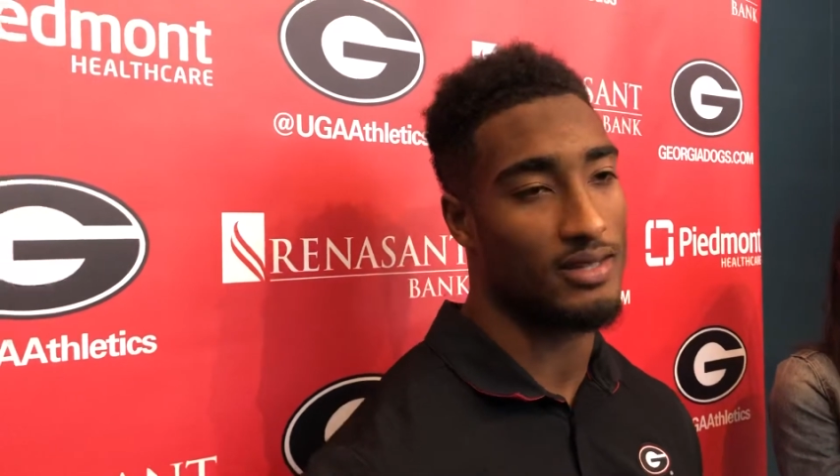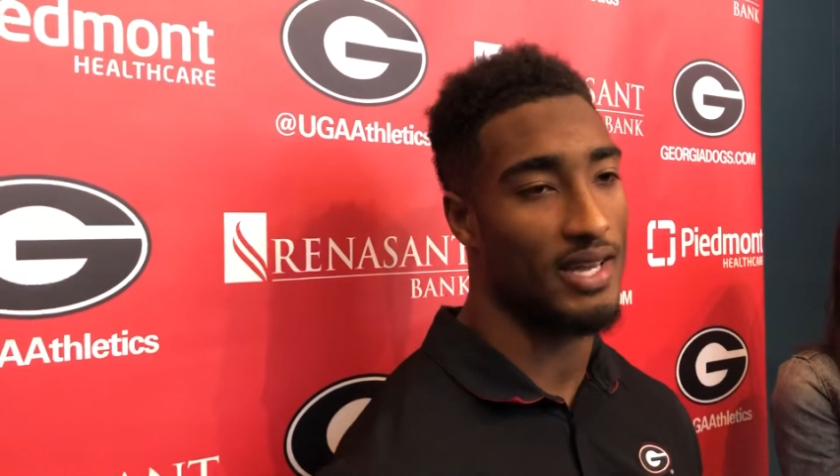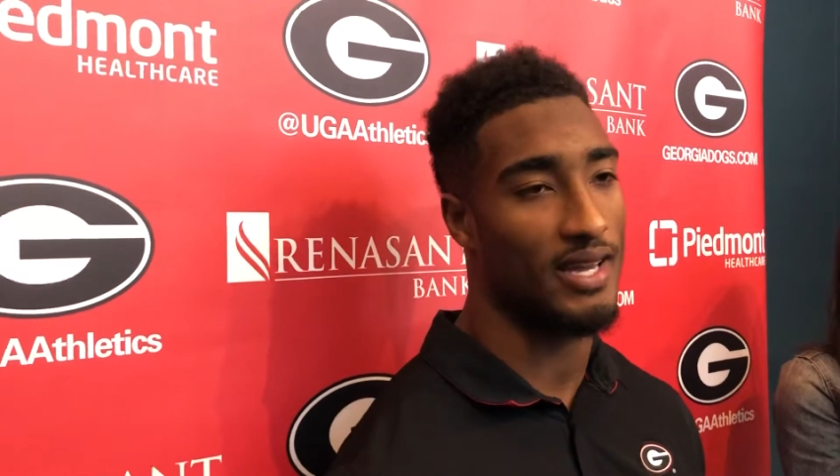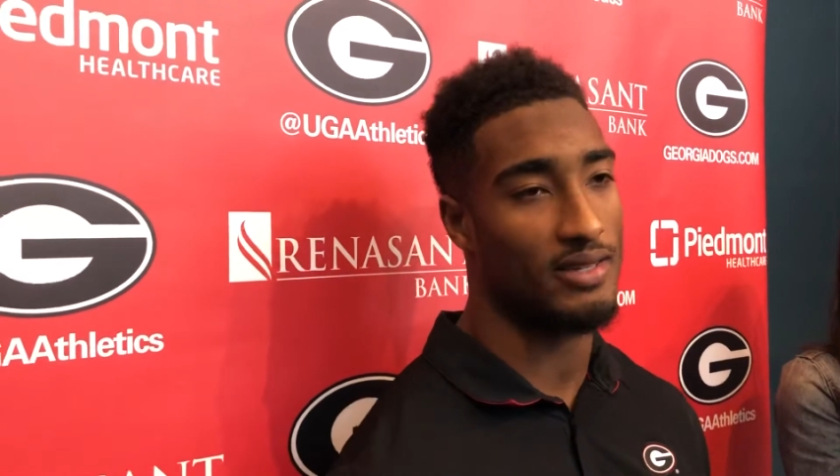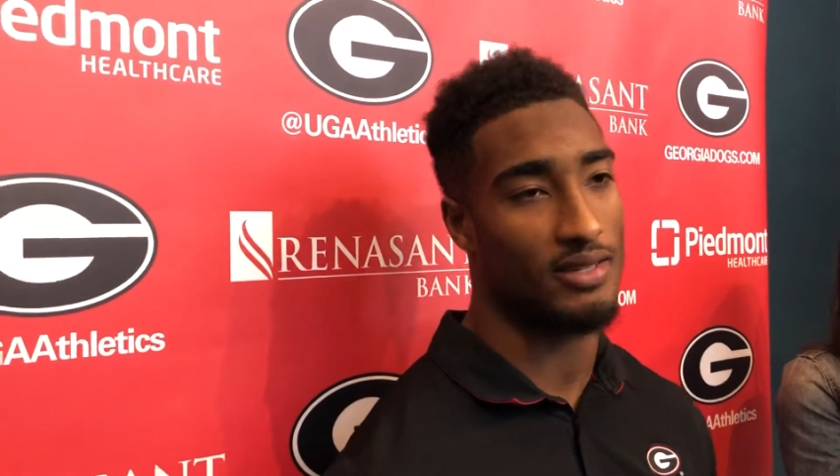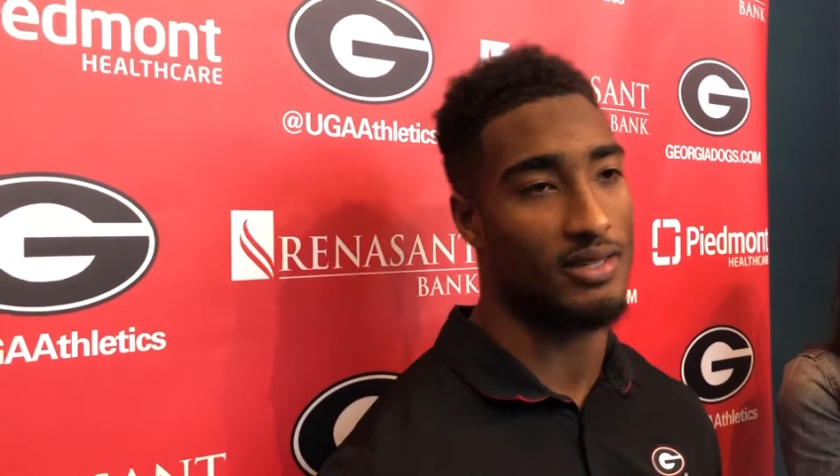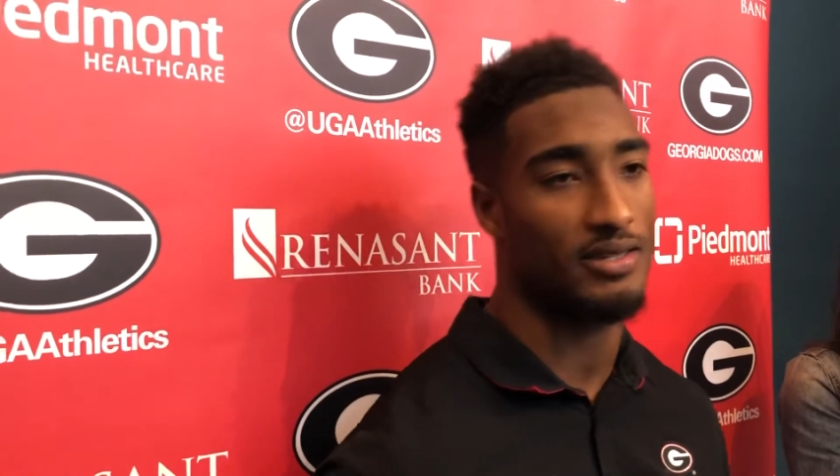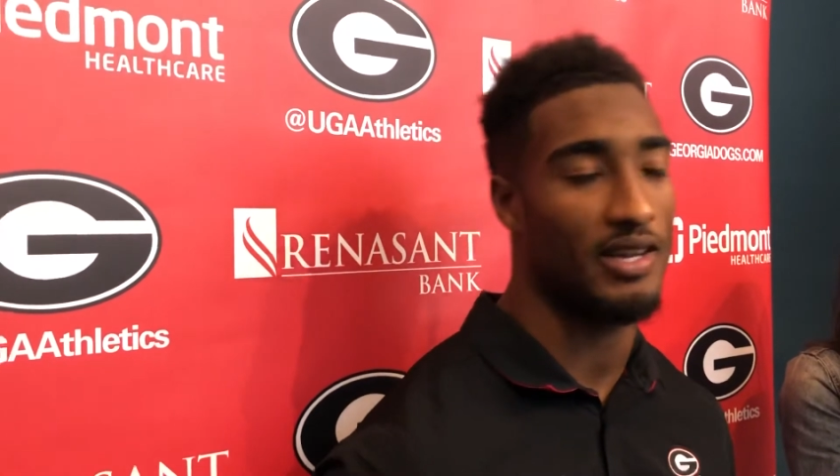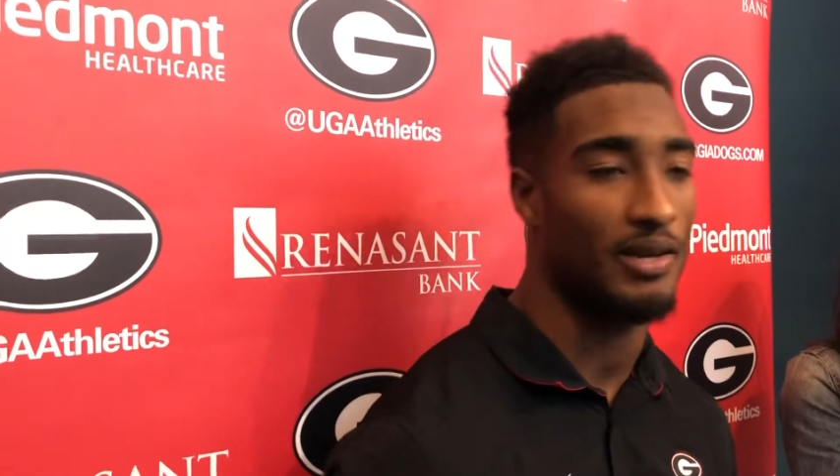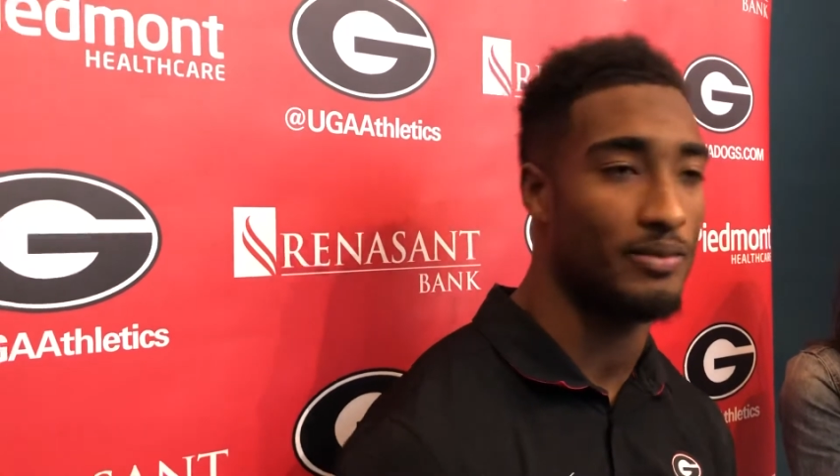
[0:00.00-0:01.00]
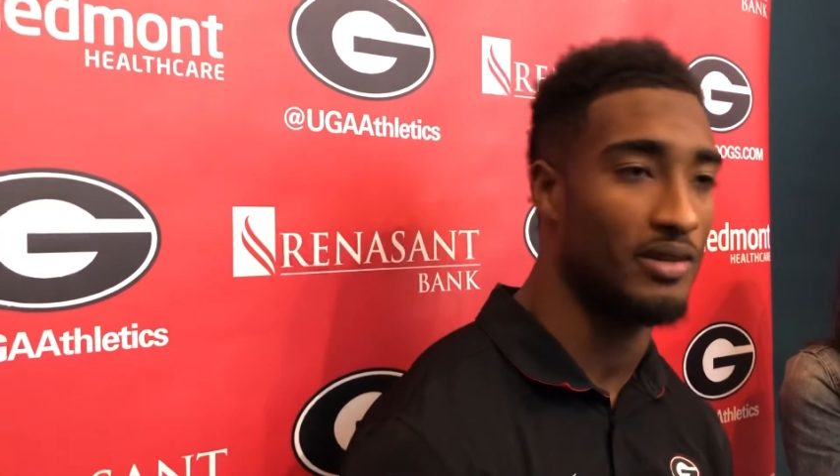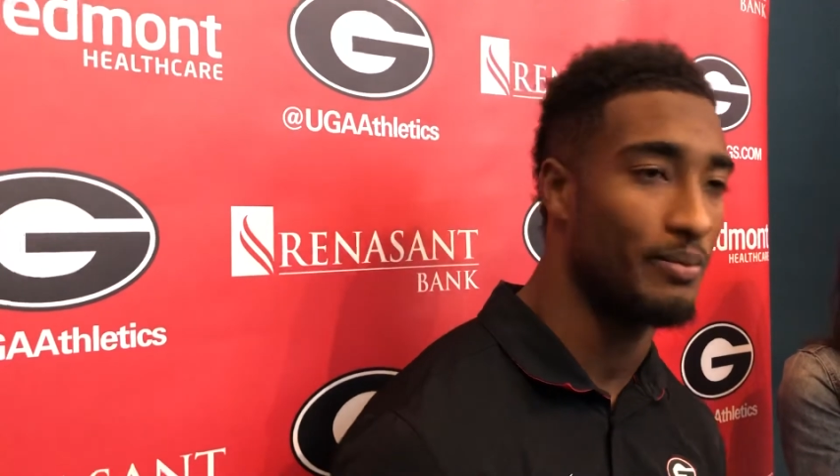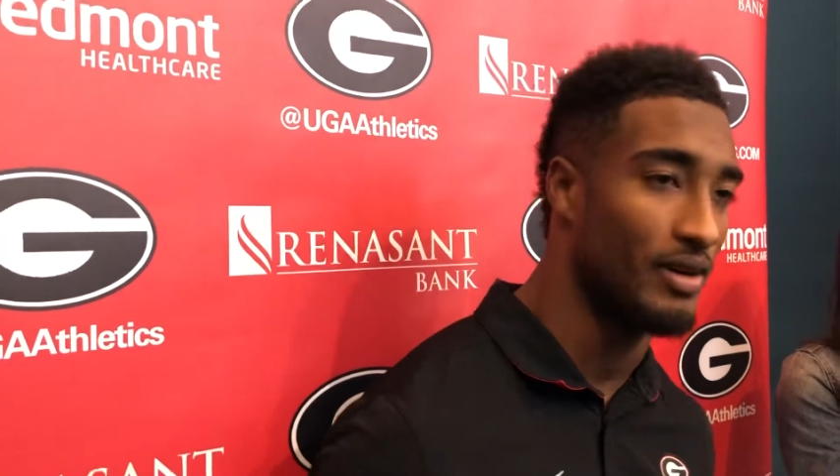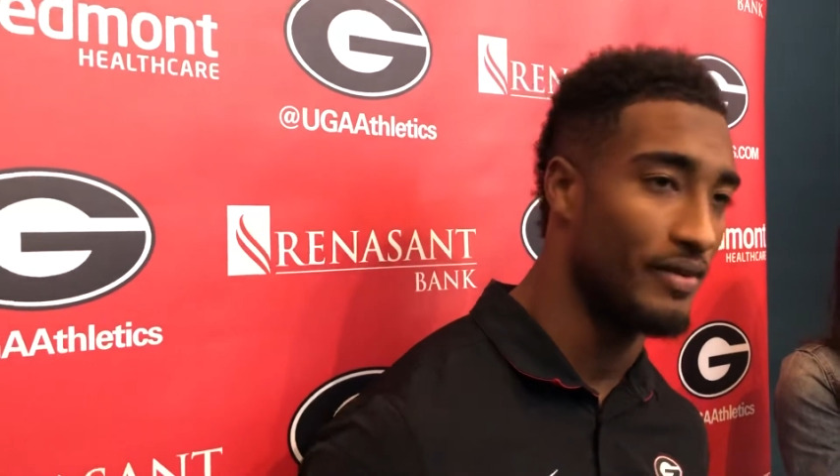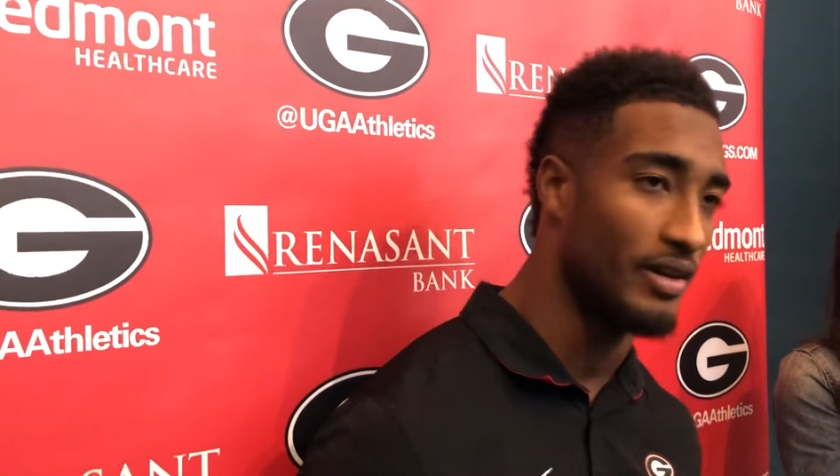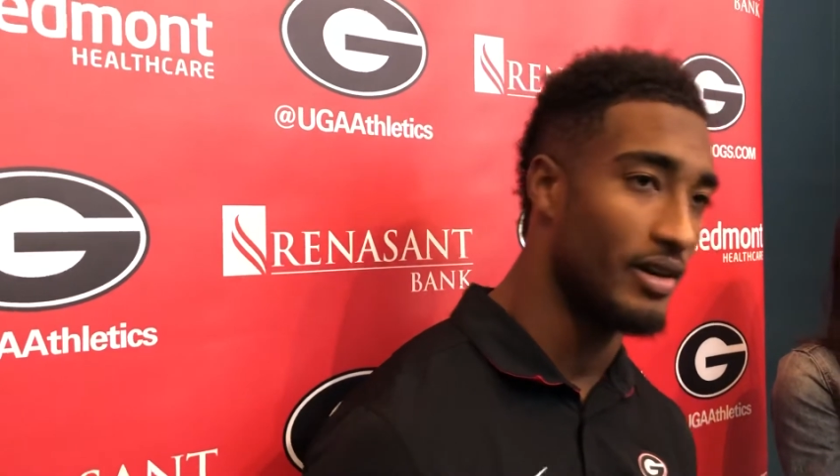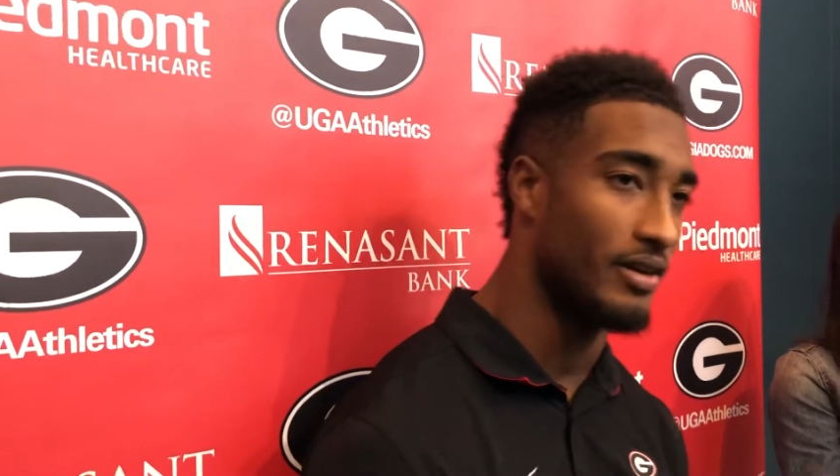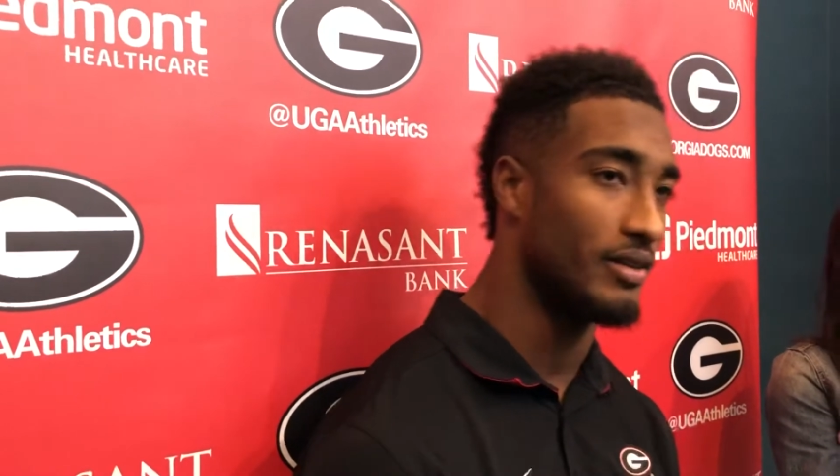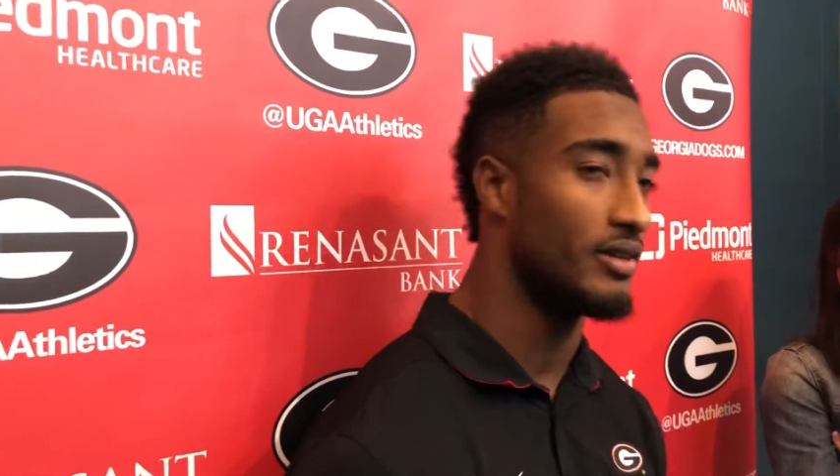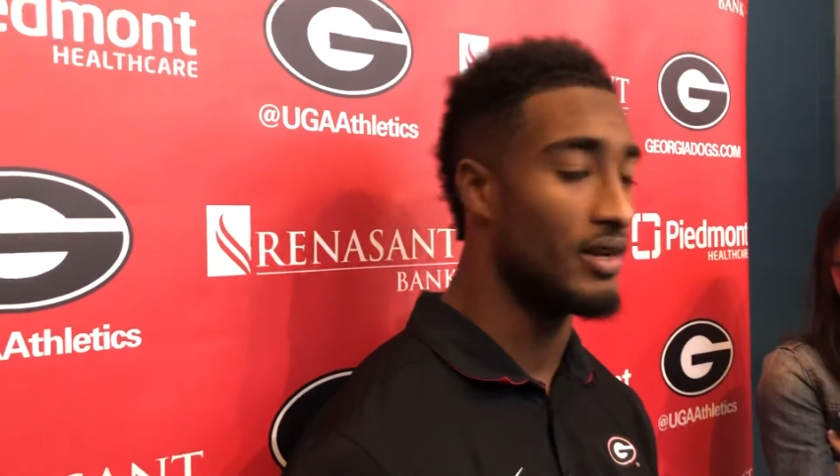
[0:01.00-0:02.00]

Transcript: attached to the same to the pelvic area.